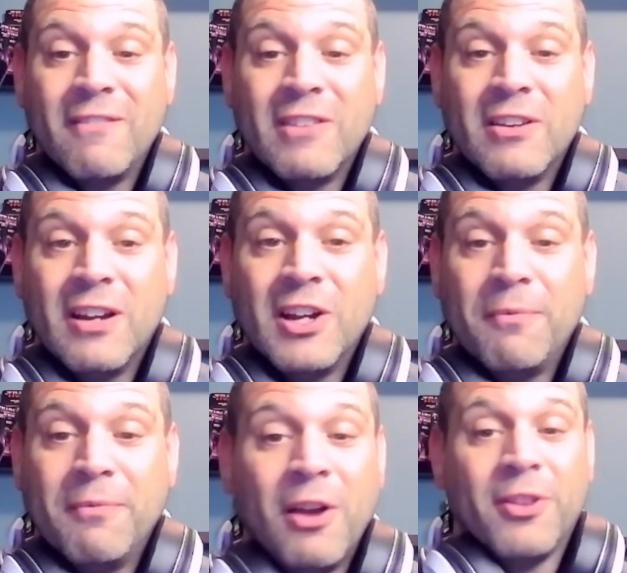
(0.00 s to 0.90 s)

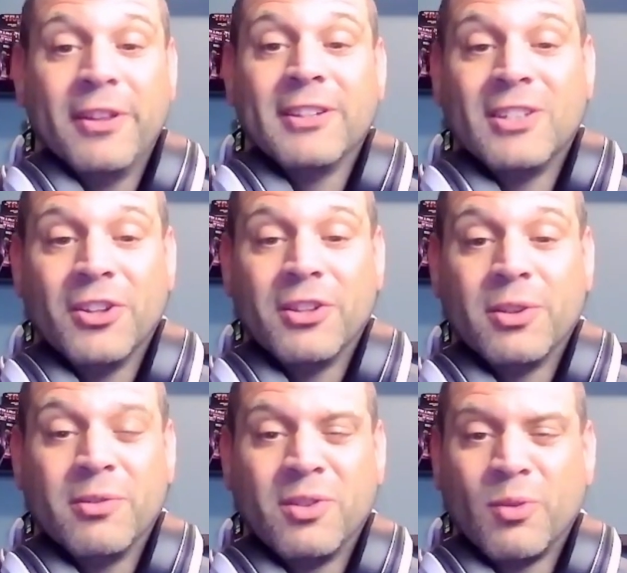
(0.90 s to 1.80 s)
Other than the song,
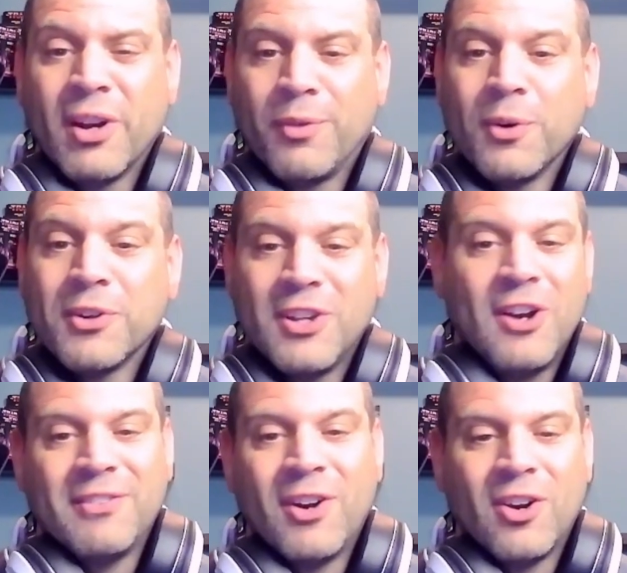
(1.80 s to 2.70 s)
three or four songs
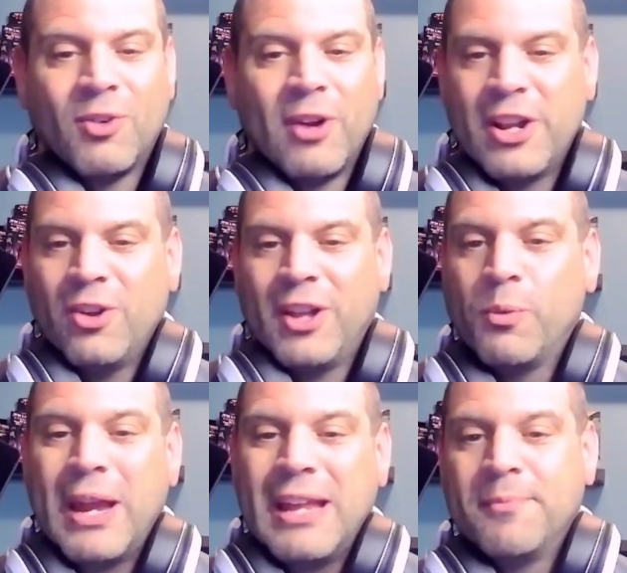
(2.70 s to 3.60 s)
I've heard on the radio, like
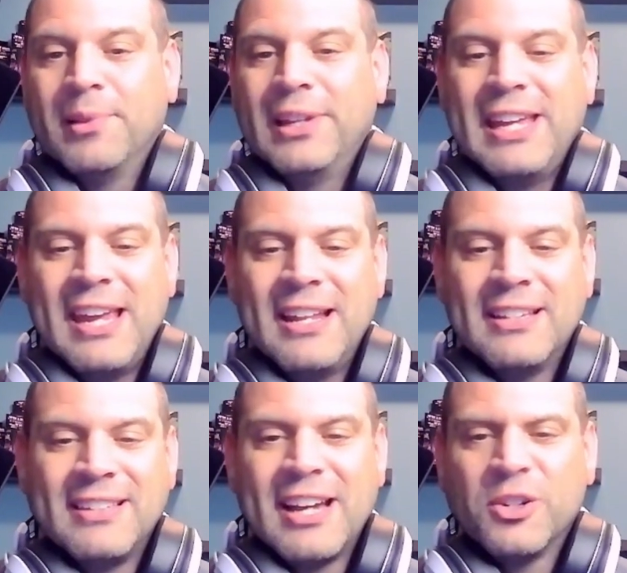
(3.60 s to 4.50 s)
Wait and Bleed,
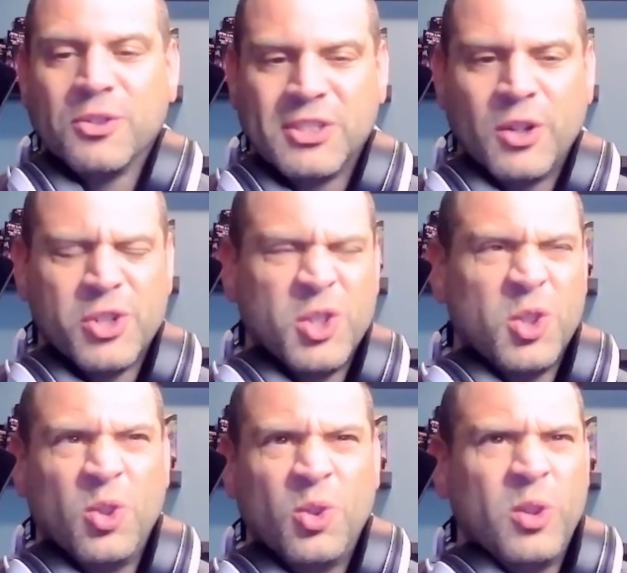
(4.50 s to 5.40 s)

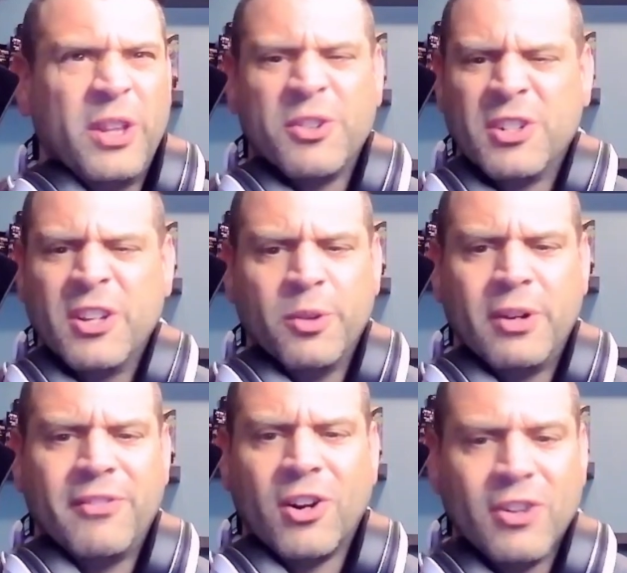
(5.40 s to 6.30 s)
Psychosocial, and there's another one
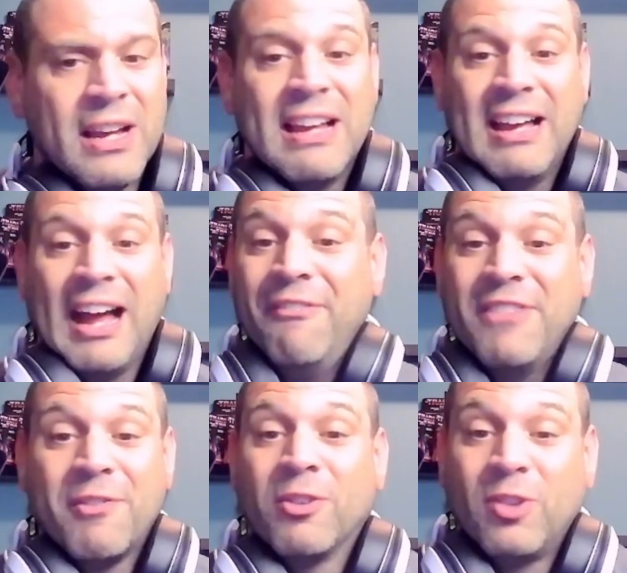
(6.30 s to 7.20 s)
I've heard. I've
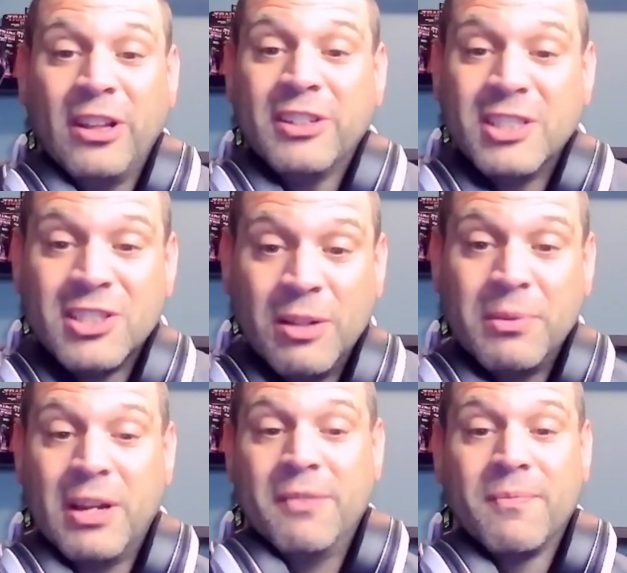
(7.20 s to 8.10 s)
never really listened to
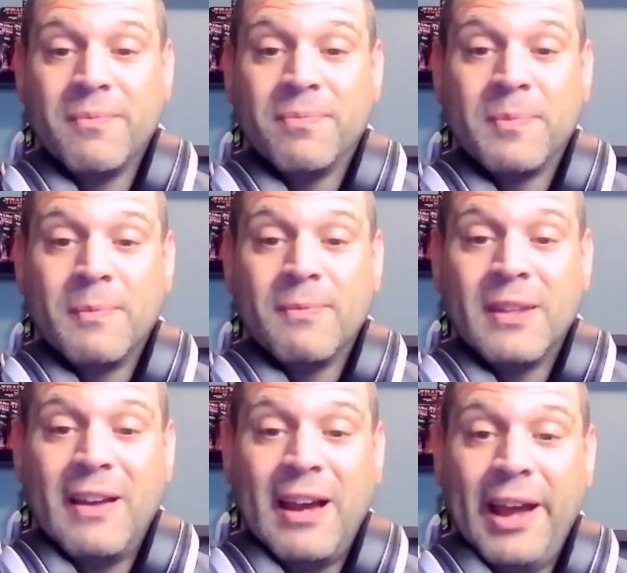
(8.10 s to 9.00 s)
Slipknot.
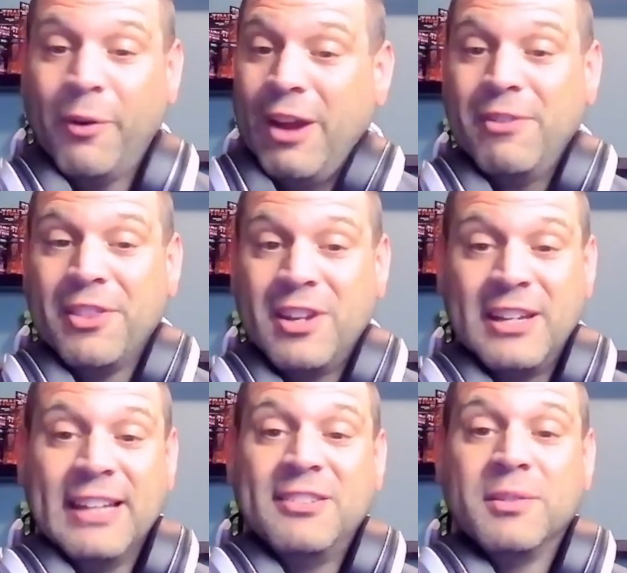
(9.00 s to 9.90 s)
I don't have nothing
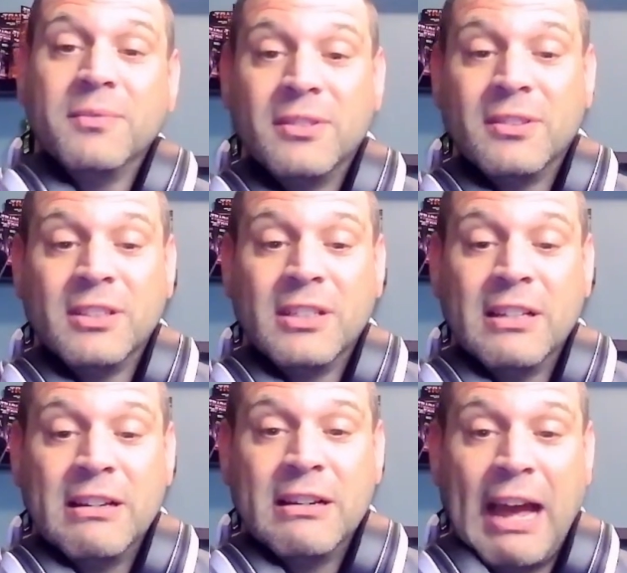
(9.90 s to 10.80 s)
against them.
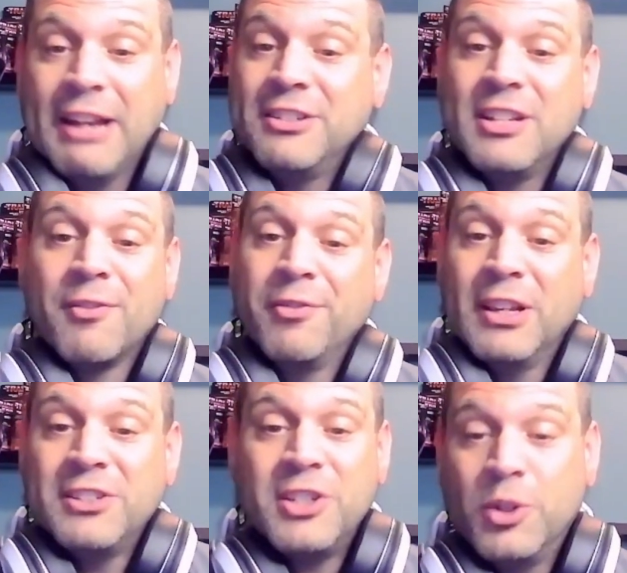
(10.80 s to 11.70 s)
I just never have
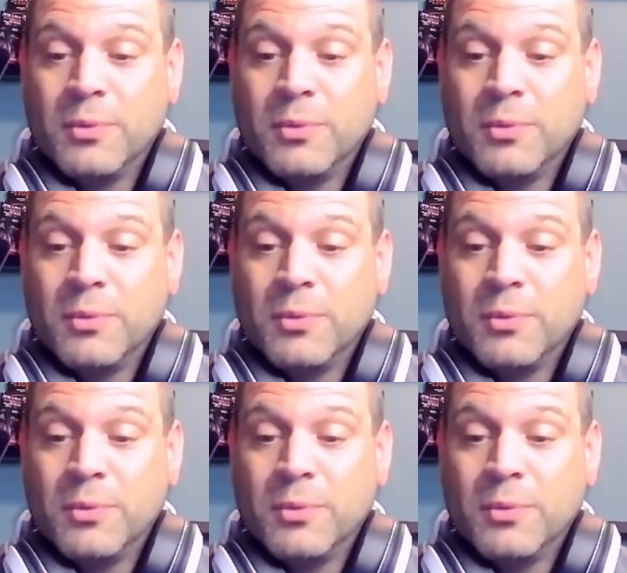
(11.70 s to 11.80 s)
listened to them.